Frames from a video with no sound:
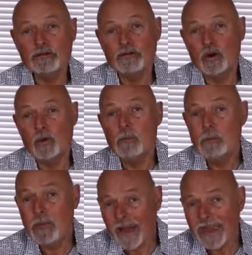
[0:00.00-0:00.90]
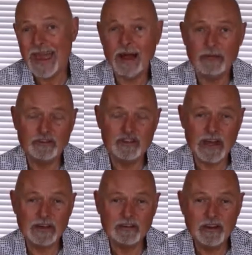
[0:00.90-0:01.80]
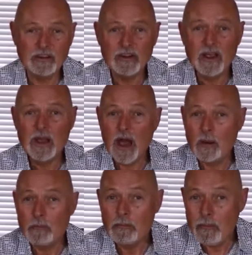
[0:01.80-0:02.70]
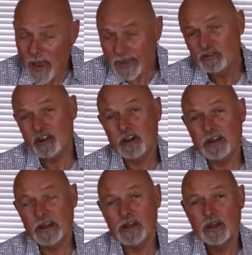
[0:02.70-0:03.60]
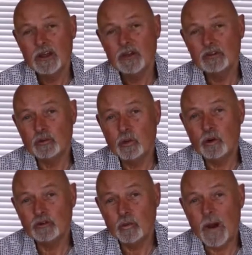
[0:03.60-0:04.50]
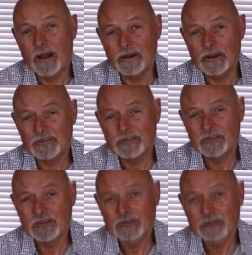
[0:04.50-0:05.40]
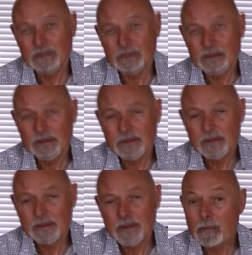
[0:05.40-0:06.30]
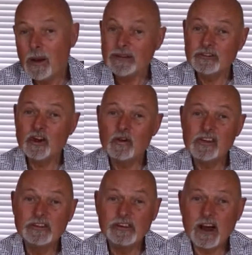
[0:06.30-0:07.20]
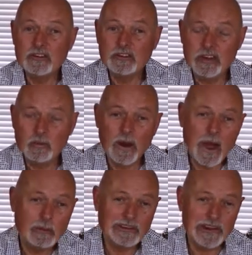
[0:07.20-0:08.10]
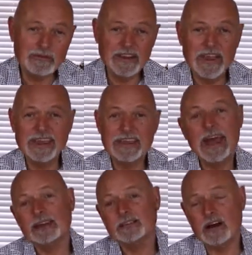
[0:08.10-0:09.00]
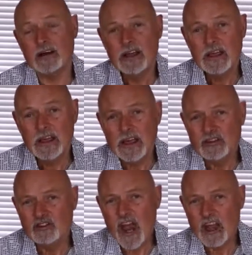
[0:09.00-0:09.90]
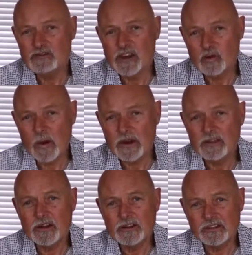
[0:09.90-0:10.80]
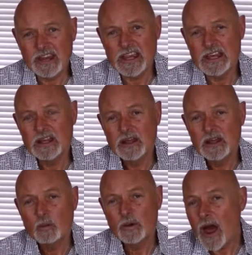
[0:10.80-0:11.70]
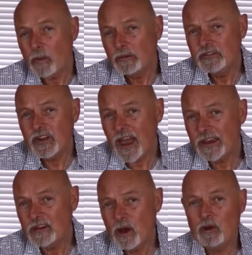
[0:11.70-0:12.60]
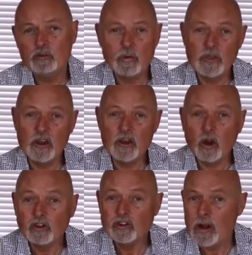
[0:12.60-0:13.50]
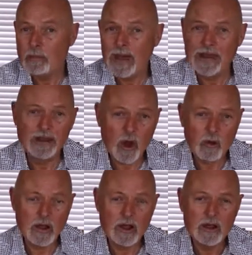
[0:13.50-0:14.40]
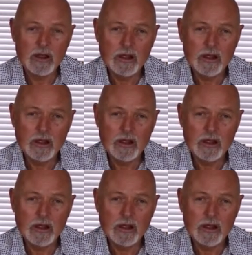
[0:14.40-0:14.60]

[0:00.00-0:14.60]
you through my health challenges and my journey towards wellness. My story started while I was living in Qatar in January 2013 when I was diagnosed with a nodular melanoma,